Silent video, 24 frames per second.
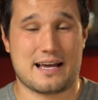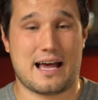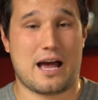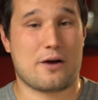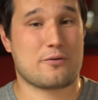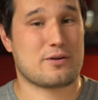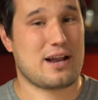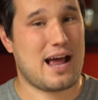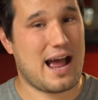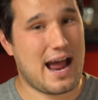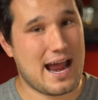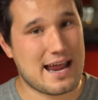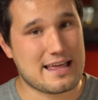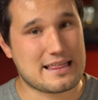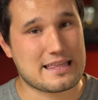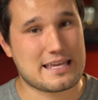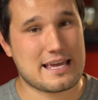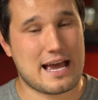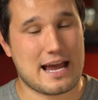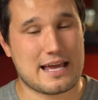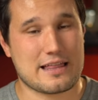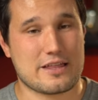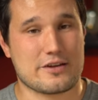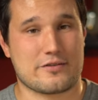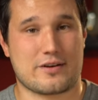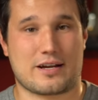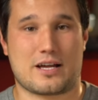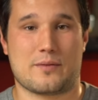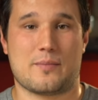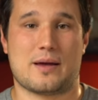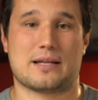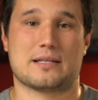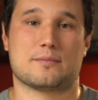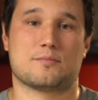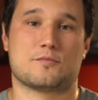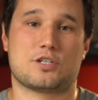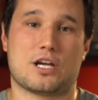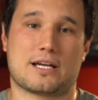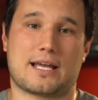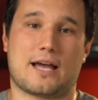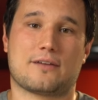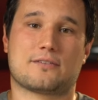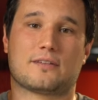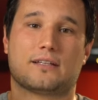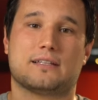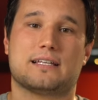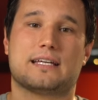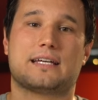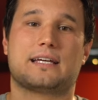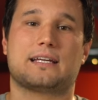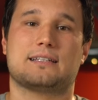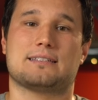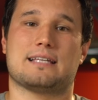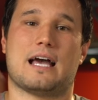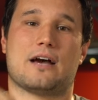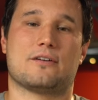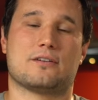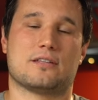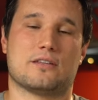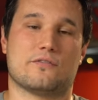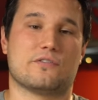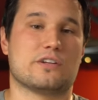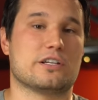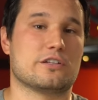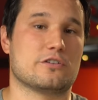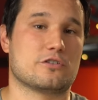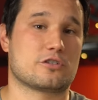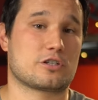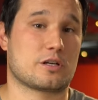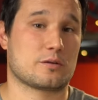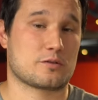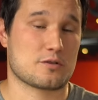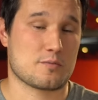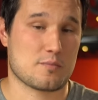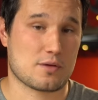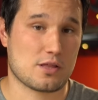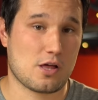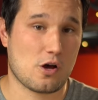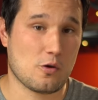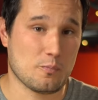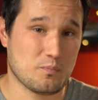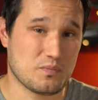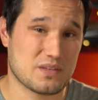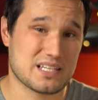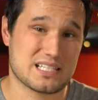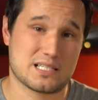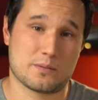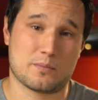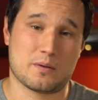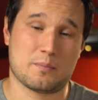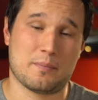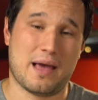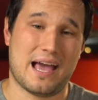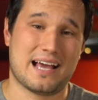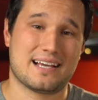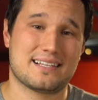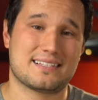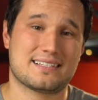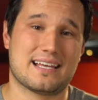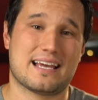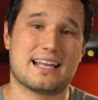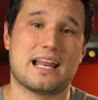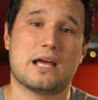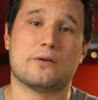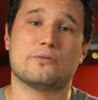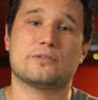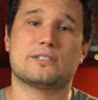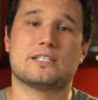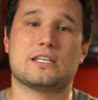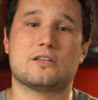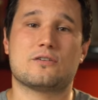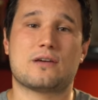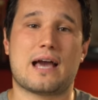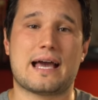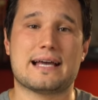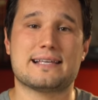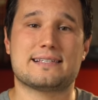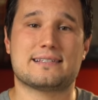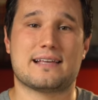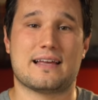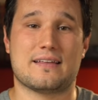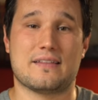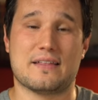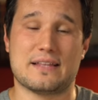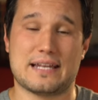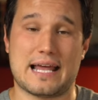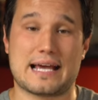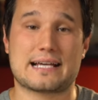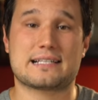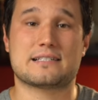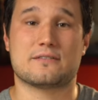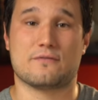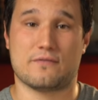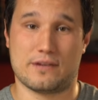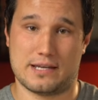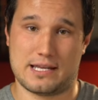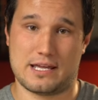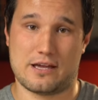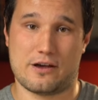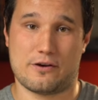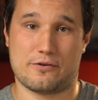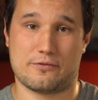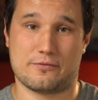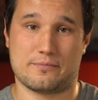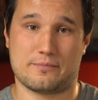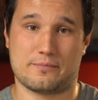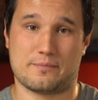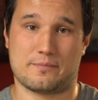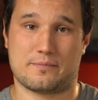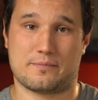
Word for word: uh, I would highly, highly recommend them. Check out the link down in the video description below. This has been Max, and I will see you guys in the next video.